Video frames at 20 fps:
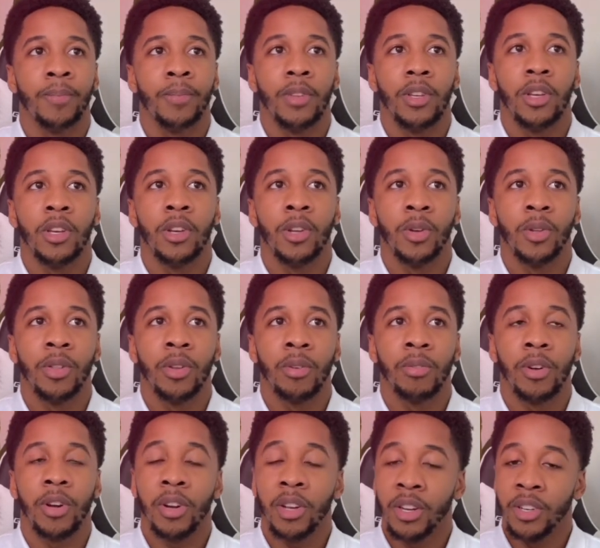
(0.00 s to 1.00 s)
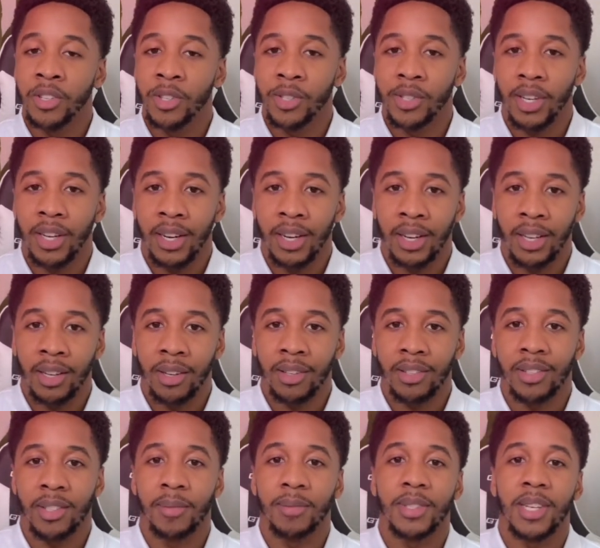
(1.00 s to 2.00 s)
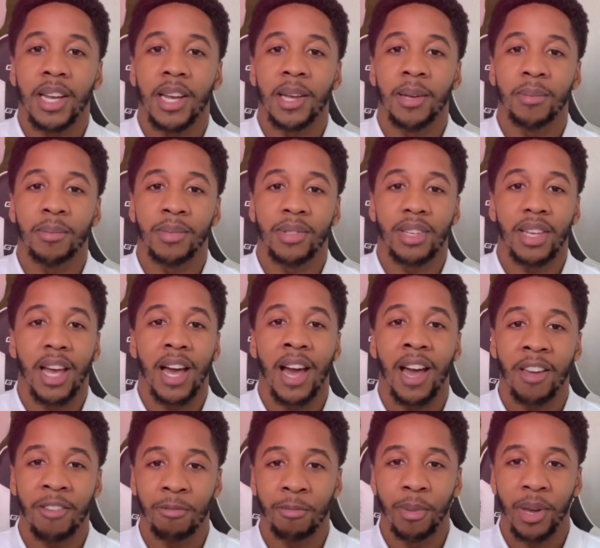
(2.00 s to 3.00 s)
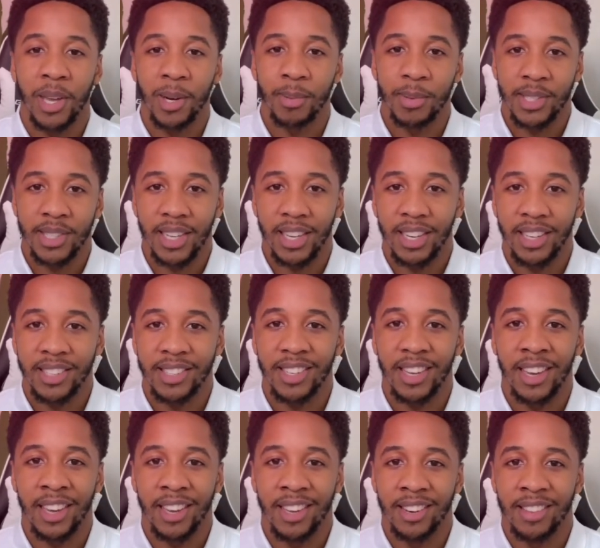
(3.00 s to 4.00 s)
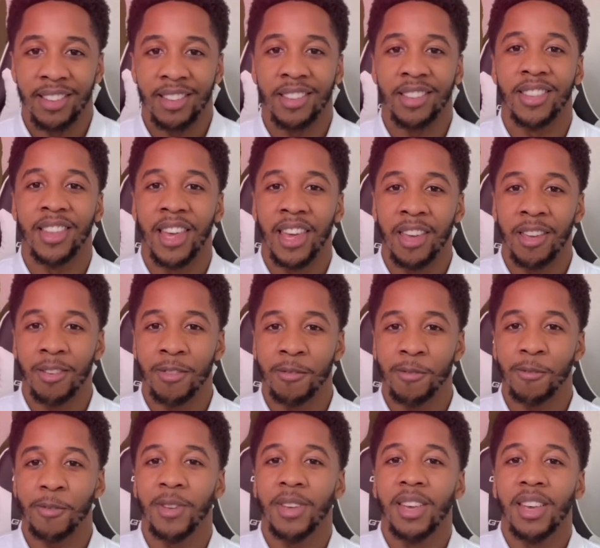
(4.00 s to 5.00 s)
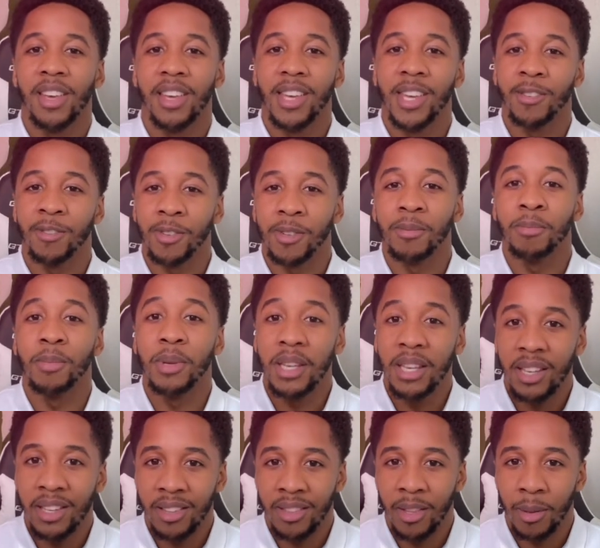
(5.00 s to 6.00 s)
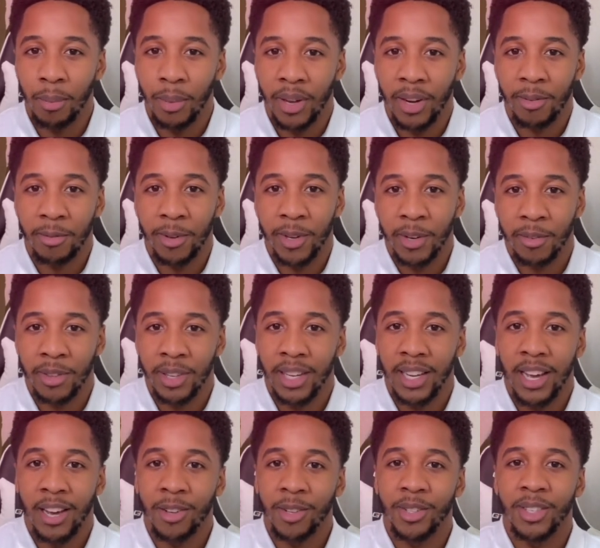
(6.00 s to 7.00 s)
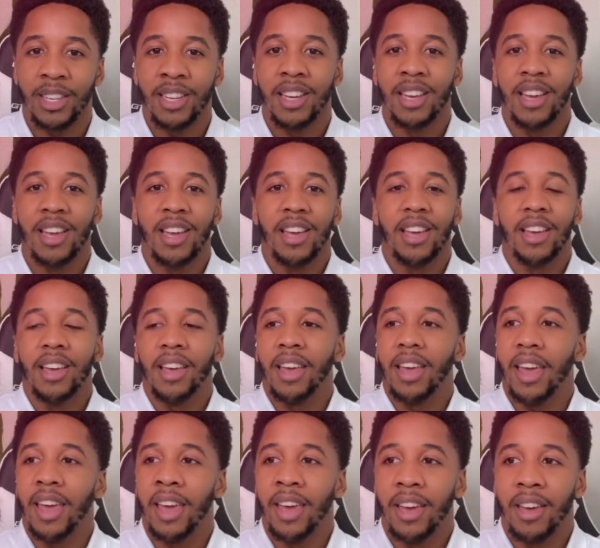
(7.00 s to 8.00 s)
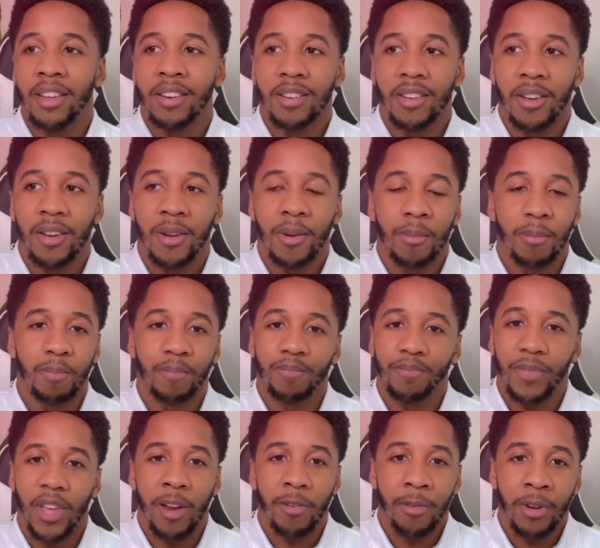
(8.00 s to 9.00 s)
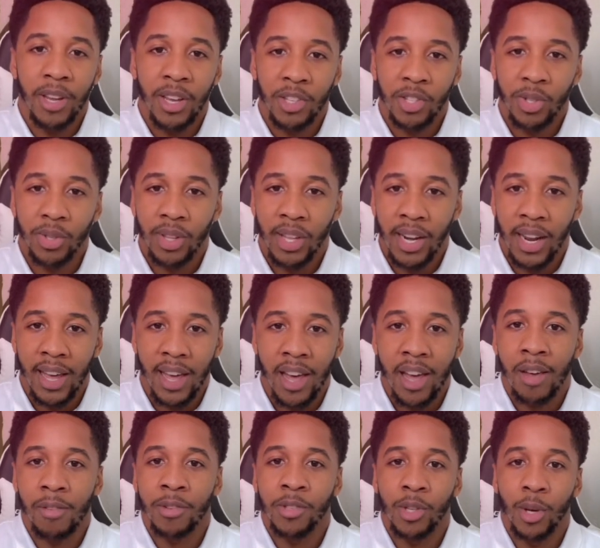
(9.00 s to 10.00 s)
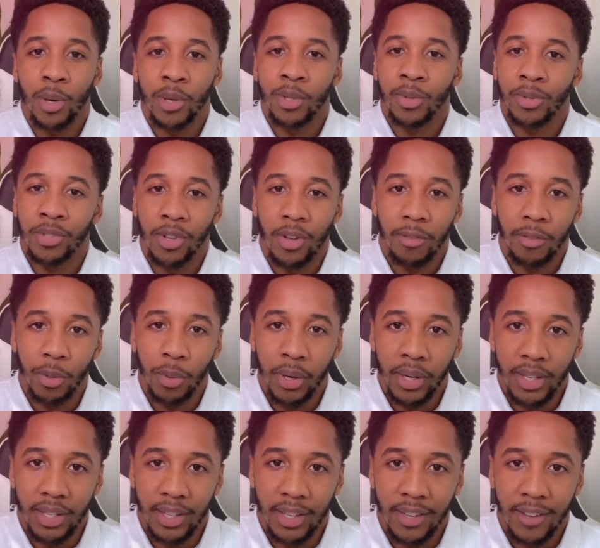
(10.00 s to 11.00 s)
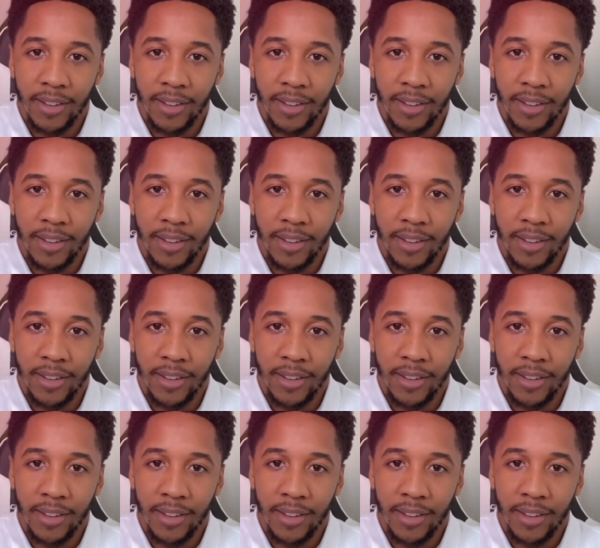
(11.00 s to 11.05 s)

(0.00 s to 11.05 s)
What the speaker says: They're very understanding. Sometimes I've made mistakes and they've given me the benefit of the doubt. And every issue that I have is always resolved quickly.